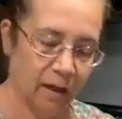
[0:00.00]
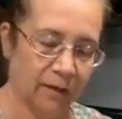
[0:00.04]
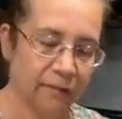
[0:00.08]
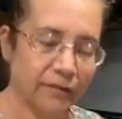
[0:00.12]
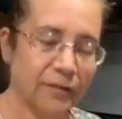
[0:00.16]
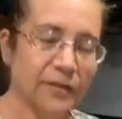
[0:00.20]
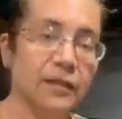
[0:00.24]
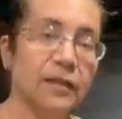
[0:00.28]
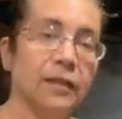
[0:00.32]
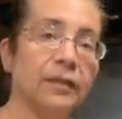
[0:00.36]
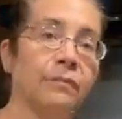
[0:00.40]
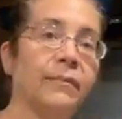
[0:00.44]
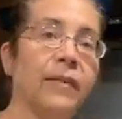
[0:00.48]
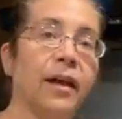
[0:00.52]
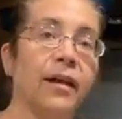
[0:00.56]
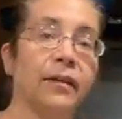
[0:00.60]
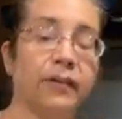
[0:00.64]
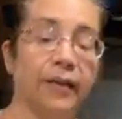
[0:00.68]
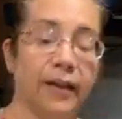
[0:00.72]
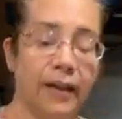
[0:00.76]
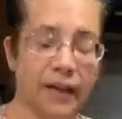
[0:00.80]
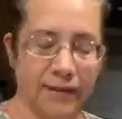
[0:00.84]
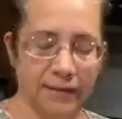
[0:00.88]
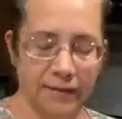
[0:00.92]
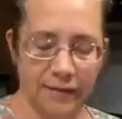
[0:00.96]
have seen
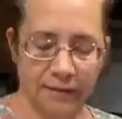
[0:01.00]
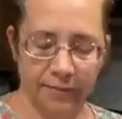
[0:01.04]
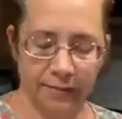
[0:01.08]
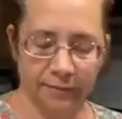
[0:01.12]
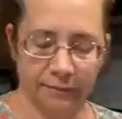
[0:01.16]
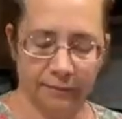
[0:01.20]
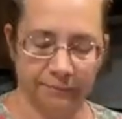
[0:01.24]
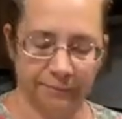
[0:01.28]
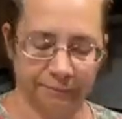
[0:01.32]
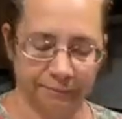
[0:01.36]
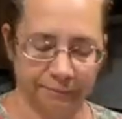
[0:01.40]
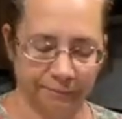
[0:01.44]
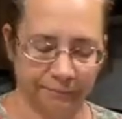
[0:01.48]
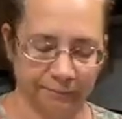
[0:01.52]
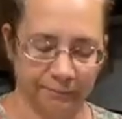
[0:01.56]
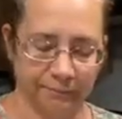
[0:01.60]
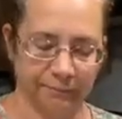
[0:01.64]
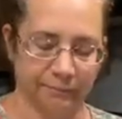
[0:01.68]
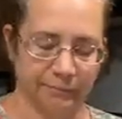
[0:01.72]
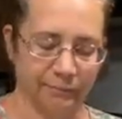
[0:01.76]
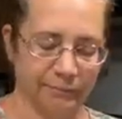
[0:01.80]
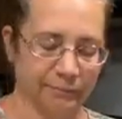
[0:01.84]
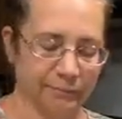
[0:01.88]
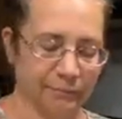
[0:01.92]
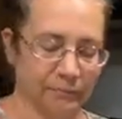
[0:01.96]
better days,
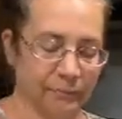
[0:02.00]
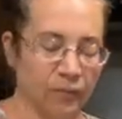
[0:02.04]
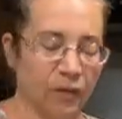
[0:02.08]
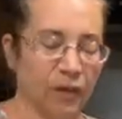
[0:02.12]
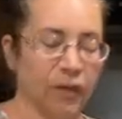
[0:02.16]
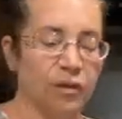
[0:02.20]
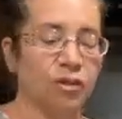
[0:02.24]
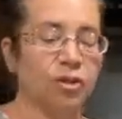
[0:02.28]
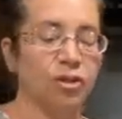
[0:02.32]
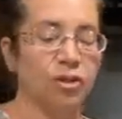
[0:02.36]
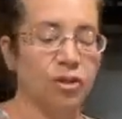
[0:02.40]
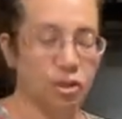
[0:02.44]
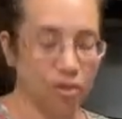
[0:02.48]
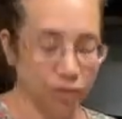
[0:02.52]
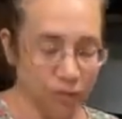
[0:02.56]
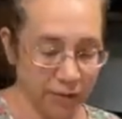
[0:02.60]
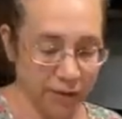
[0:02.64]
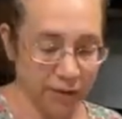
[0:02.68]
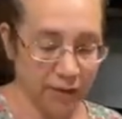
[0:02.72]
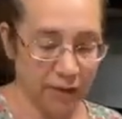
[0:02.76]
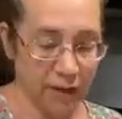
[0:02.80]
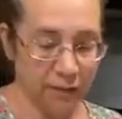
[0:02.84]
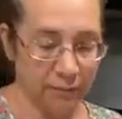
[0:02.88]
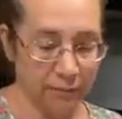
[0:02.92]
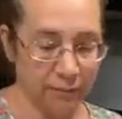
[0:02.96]

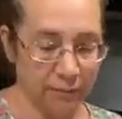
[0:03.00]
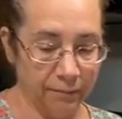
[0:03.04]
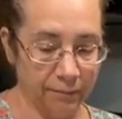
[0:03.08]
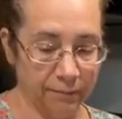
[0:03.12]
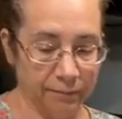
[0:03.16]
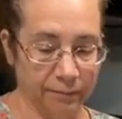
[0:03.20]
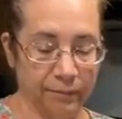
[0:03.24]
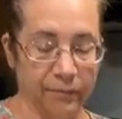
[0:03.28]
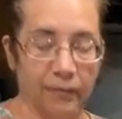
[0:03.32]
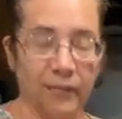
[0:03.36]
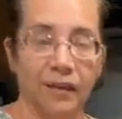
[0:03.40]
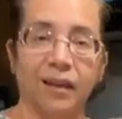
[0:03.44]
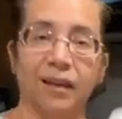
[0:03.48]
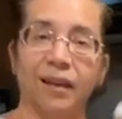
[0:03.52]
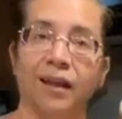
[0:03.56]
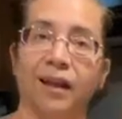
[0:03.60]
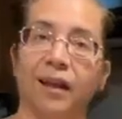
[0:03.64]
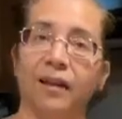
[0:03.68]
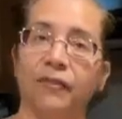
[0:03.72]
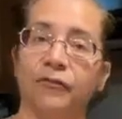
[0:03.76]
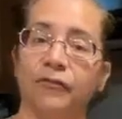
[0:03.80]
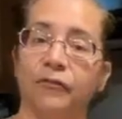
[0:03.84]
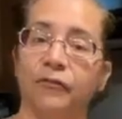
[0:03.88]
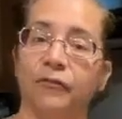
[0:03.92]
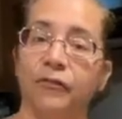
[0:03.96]
juice them
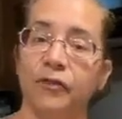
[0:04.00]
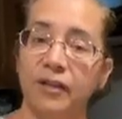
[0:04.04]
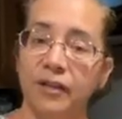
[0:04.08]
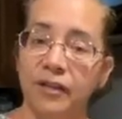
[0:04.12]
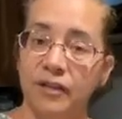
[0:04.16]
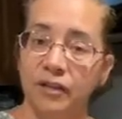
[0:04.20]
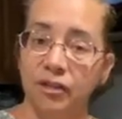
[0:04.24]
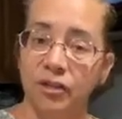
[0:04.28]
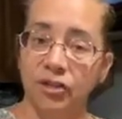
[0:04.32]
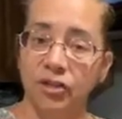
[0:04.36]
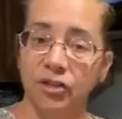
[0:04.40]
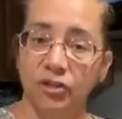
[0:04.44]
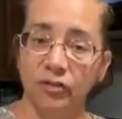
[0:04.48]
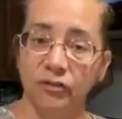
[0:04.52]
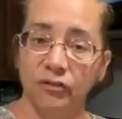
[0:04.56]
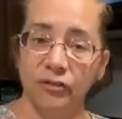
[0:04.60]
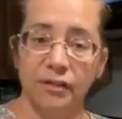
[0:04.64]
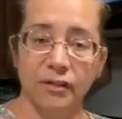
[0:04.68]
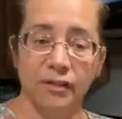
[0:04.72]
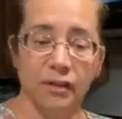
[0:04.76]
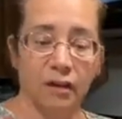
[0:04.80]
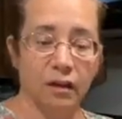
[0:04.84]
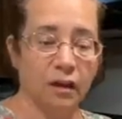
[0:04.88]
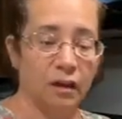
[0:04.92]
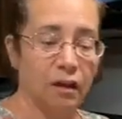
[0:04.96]
and freeze the
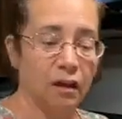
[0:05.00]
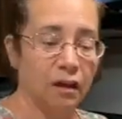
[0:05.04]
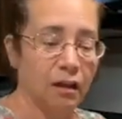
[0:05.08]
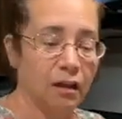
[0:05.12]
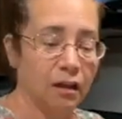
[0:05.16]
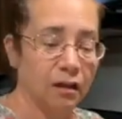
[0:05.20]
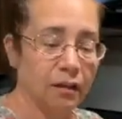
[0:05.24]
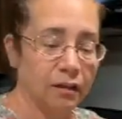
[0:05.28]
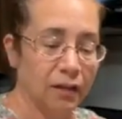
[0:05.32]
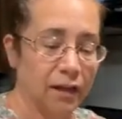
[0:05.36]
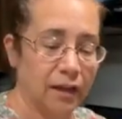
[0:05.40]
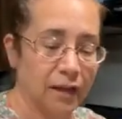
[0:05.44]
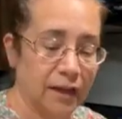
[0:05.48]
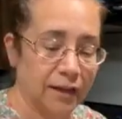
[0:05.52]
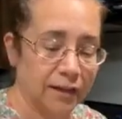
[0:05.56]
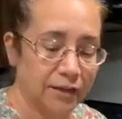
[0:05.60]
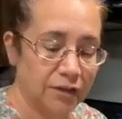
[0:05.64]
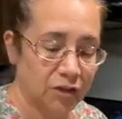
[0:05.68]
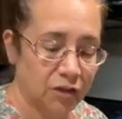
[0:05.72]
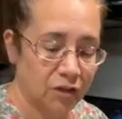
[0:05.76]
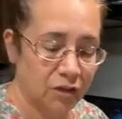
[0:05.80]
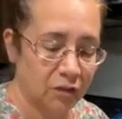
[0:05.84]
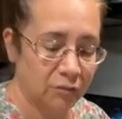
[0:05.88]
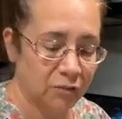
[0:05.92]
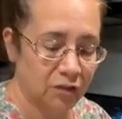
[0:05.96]
juice in an
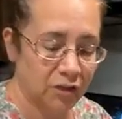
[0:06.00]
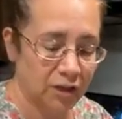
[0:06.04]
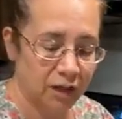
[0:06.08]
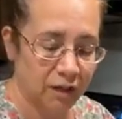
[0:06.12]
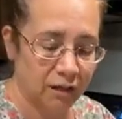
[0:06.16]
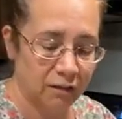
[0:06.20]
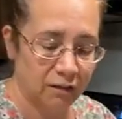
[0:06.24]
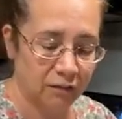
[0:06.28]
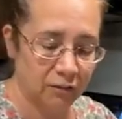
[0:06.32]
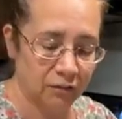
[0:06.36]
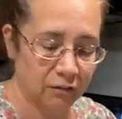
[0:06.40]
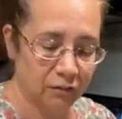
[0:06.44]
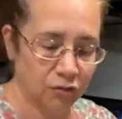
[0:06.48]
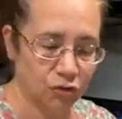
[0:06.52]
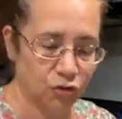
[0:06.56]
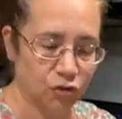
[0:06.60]
ice cube tray